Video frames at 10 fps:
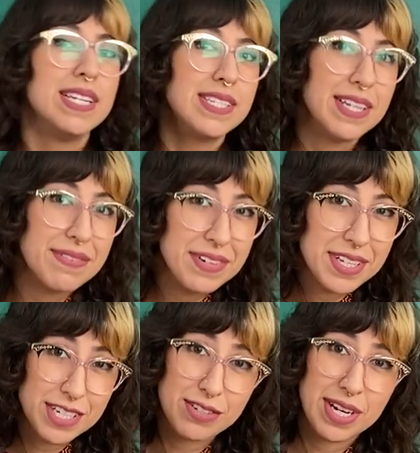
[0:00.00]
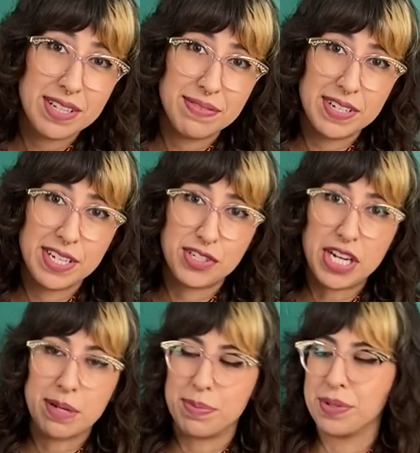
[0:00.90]
definitely try the Vegan
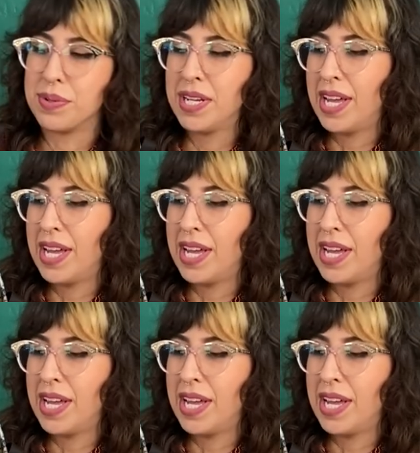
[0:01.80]
Jack boot.